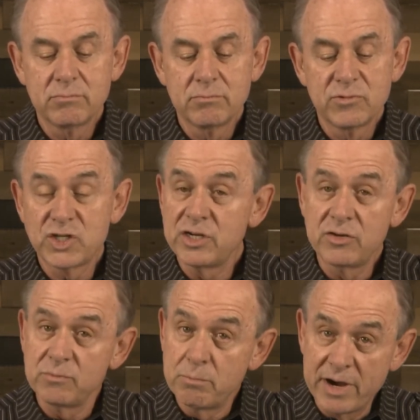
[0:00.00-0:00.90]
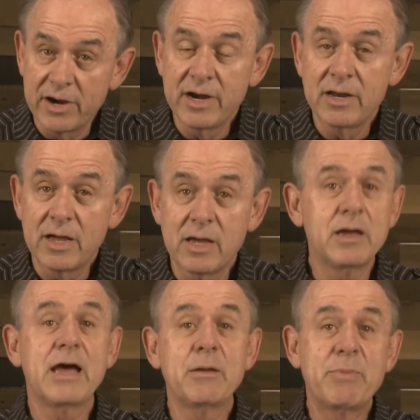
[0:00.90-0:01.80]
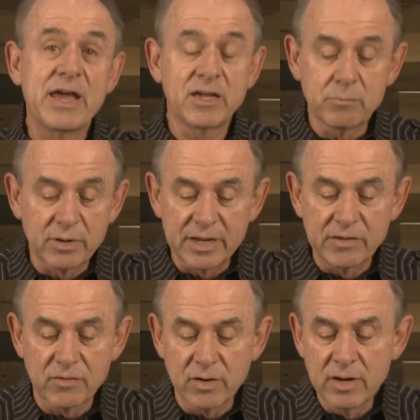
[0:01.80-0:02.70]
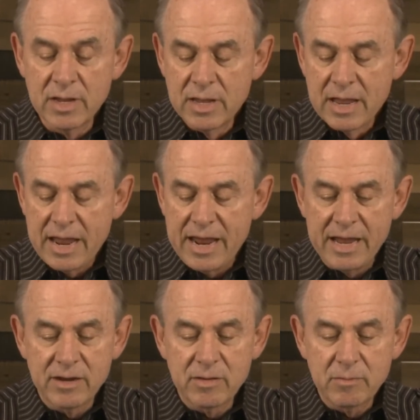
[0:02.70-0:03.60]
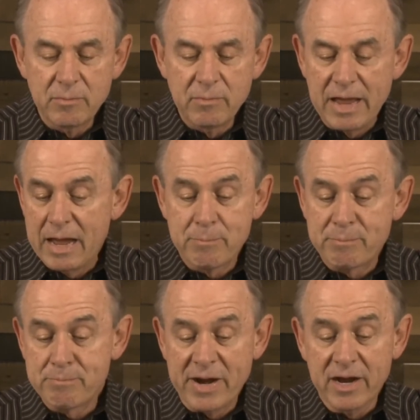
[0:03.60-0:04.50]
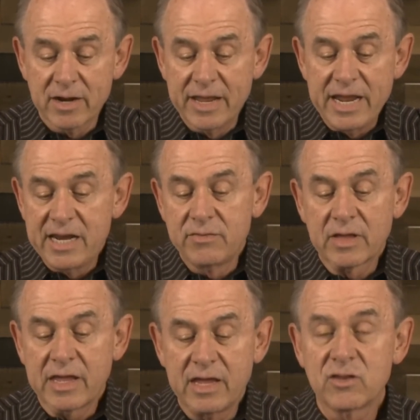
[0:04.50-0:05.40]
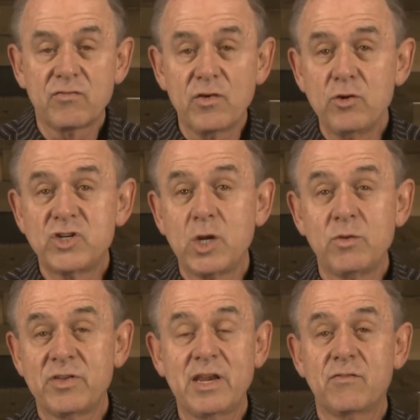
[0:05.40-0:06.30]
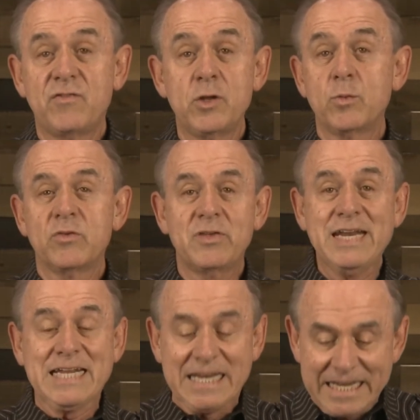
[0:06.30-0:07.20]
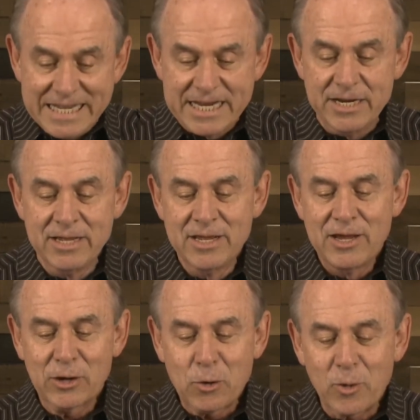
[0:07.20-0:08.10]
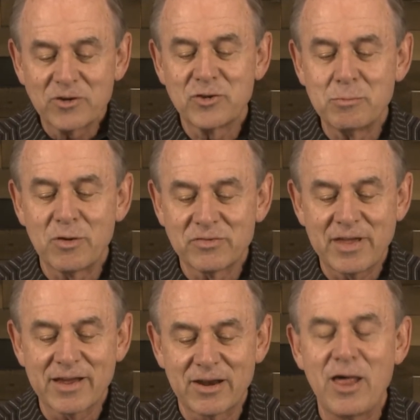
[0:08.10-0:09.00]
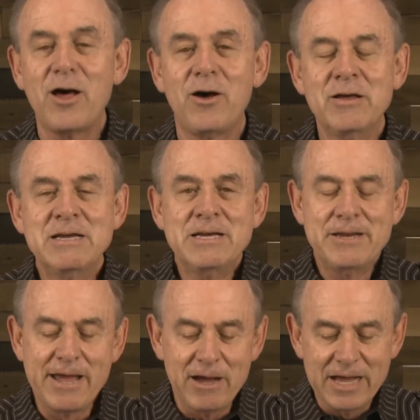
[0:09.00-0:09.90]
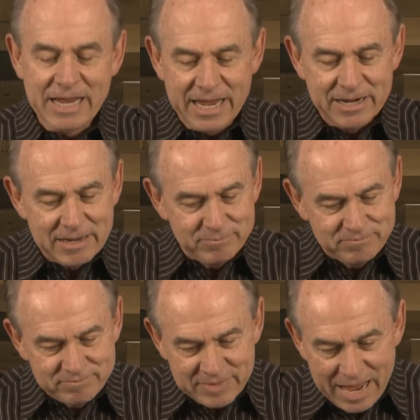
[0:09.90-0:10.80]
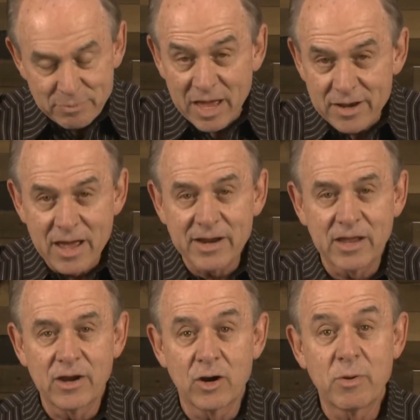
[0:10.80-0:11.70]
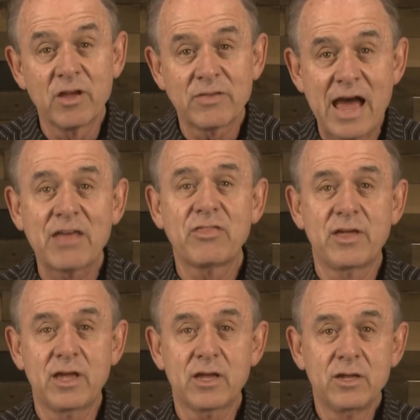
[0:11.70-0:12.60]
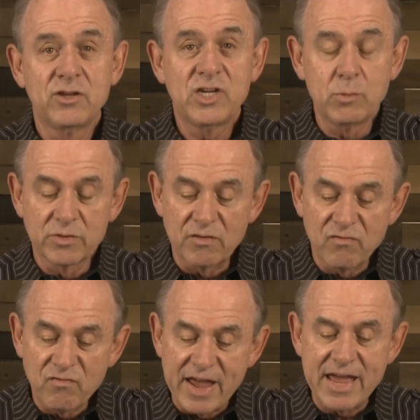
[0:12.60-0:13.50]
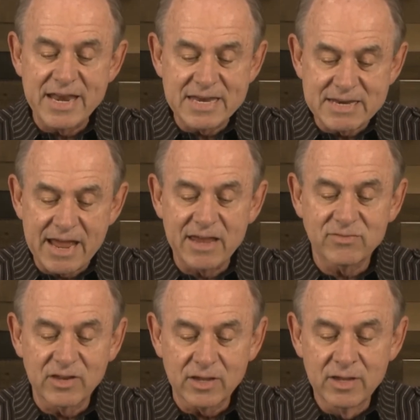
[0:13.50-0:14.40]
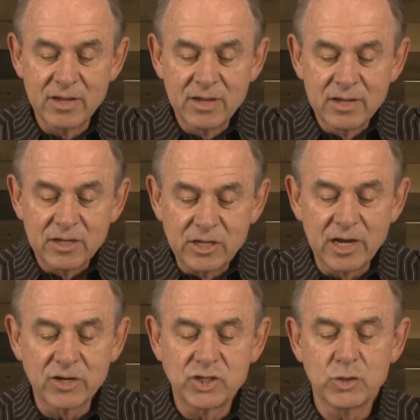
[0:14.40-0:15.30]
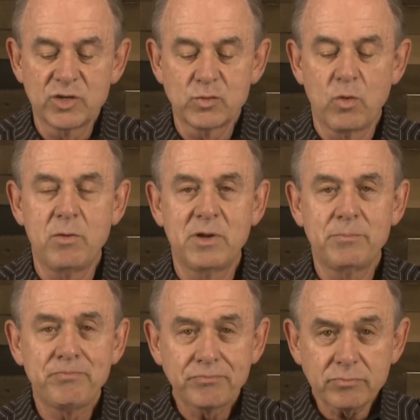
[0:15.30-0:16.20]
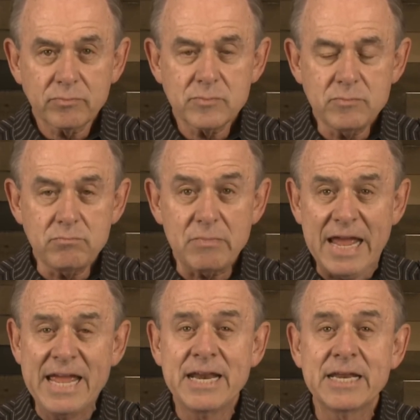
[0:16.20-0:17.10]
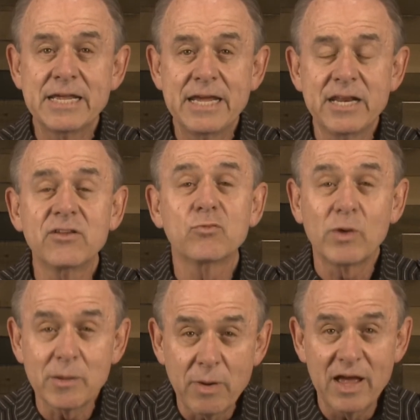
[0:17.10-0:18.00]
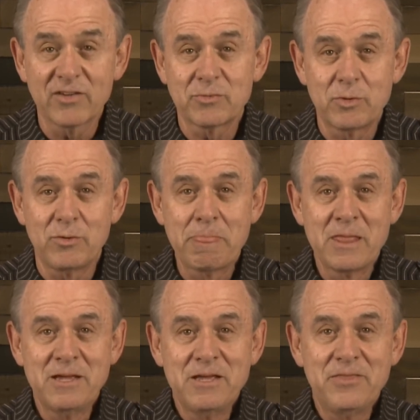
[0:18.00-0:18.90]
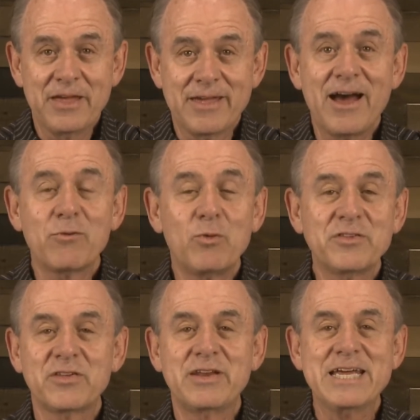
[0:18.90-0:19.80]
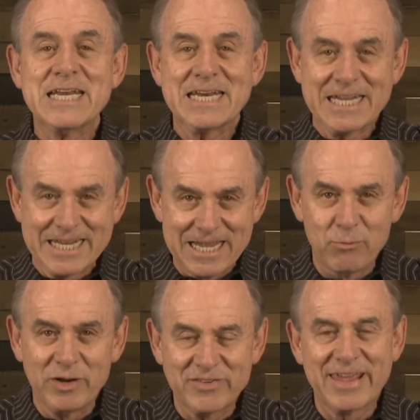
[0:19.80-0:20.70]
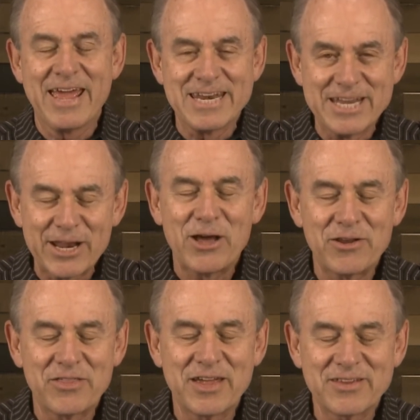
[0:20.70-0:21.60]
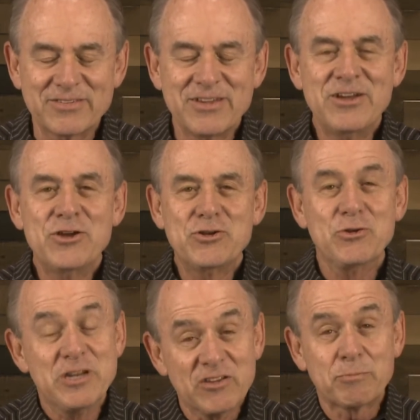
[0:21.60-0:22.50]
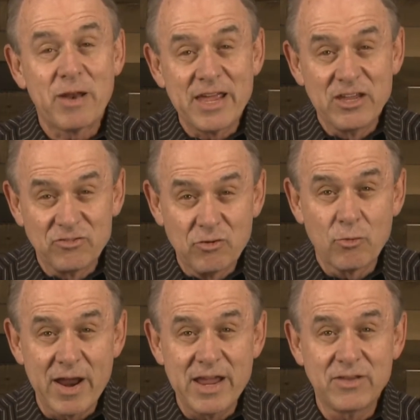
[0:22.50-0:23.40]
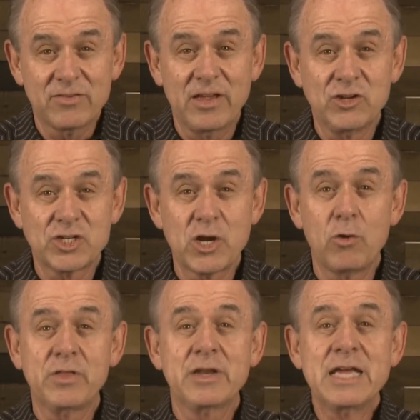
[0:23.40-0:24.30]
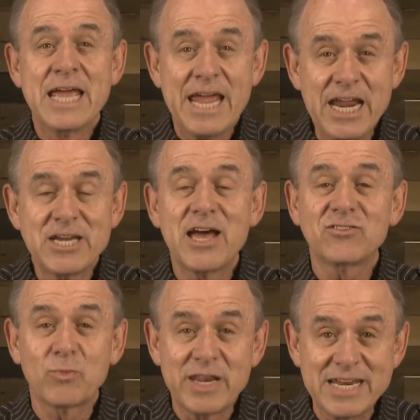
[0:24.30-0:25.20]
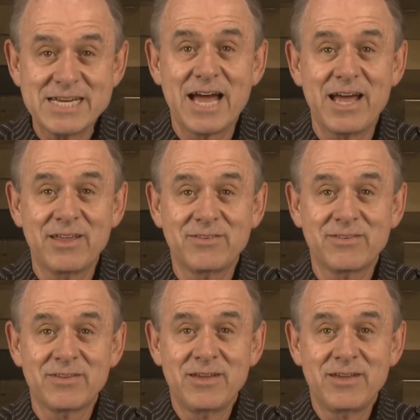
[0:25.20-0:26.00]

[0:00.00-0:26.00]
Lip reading: She married a pagan believer, and apparently eating the king's food, she was eating food that was unclean according to Mosaic law. Now, again, I'm not knocking her because I think she was a fantastic young Jewish woman. And it is really possible that God once again did all of this to display his grace and show that he does what he does